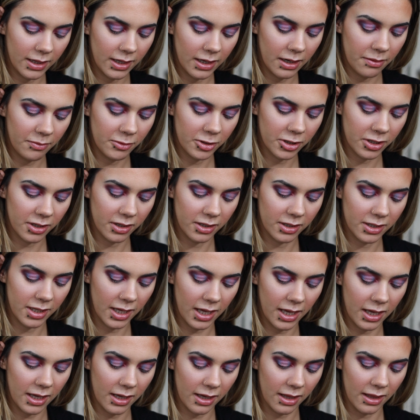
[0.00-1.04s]
then I'm just going to
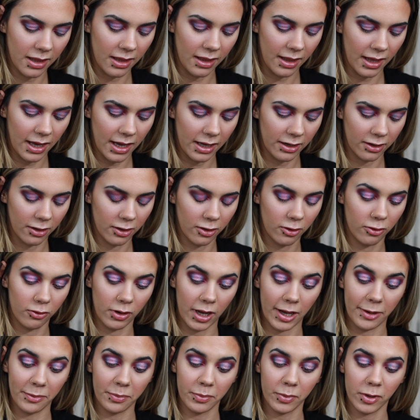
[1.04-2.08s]
take that
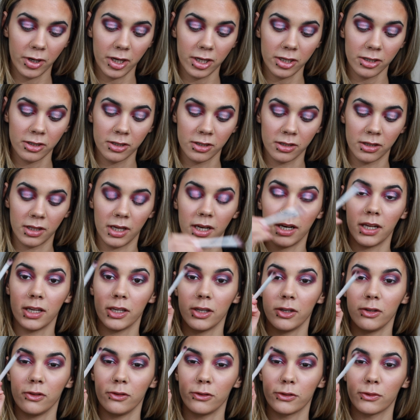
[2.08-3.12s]
crown brush that I
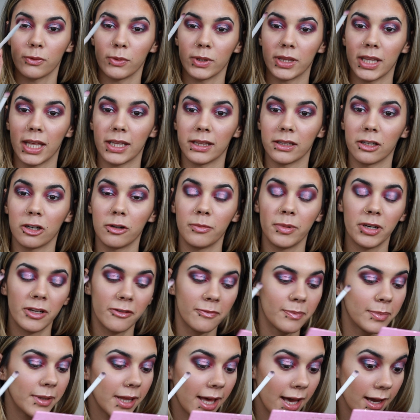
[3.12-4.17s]
used with that little bit
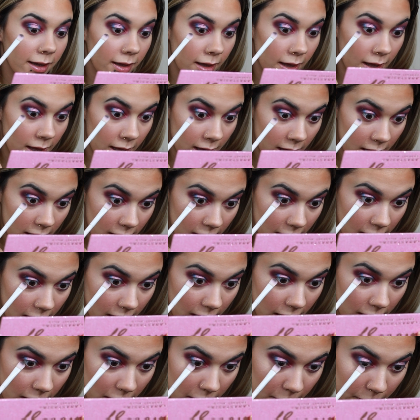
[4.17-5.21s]
of black,
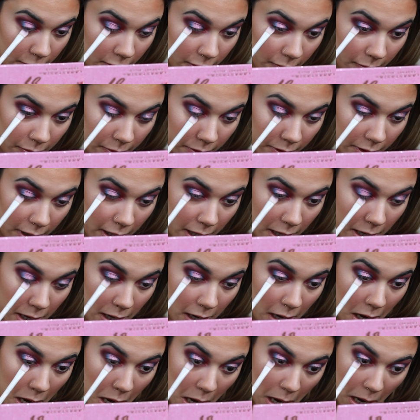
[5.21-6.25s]
and I'm going to blend
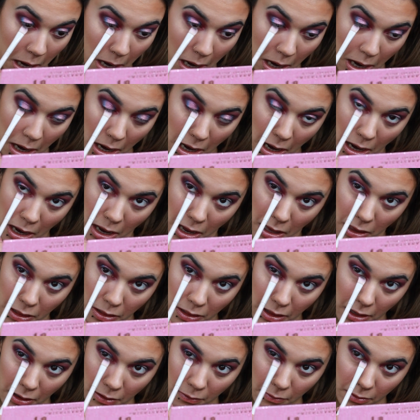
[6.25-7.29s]

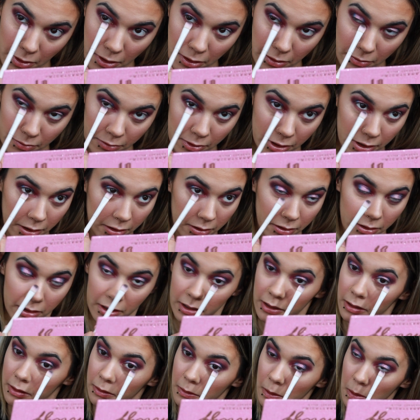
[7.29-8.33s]
that bottom line
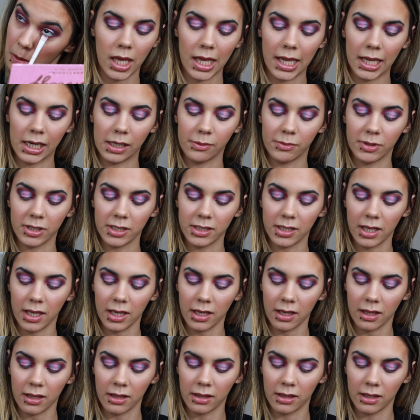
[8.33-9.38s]
out. And I'm going to
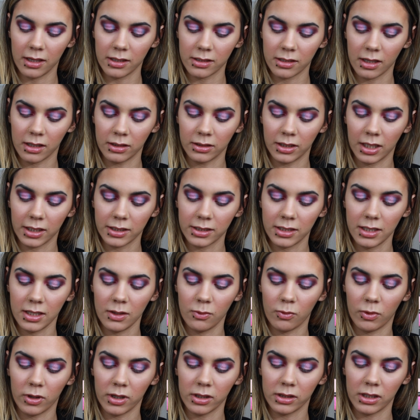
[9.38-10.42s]
take this Luxie
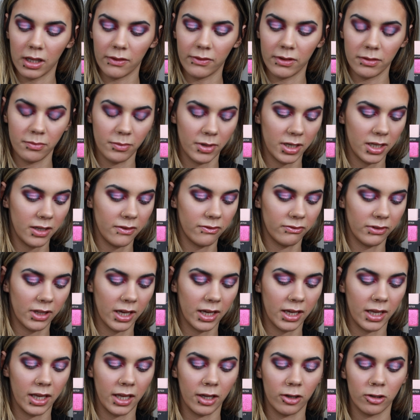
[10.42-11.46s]
111 mini
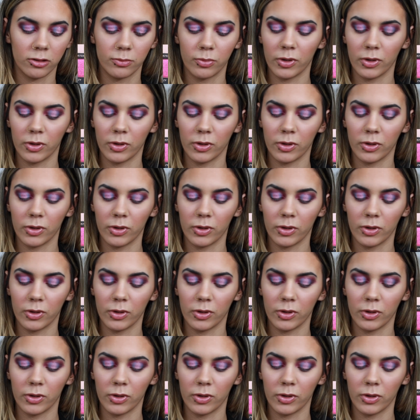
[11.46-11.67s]
flat angled